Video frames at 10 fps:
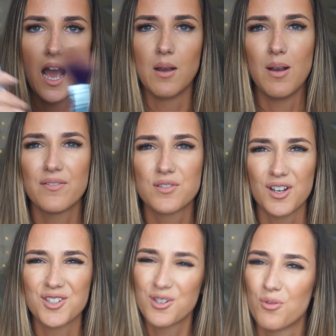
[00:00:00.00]

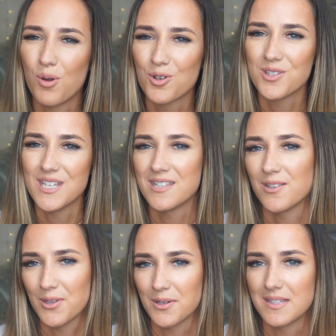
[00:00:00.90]
I should have washed these
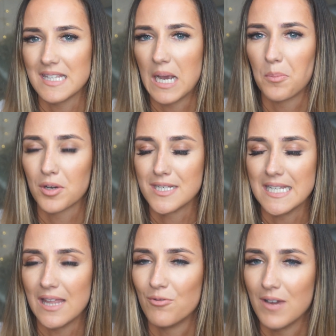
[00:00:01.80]
so you could see how
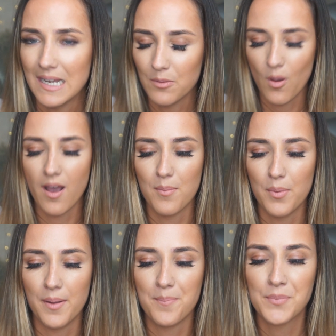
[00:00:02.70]
pretty they really were,
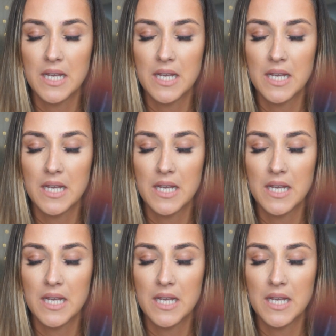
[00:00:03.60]
but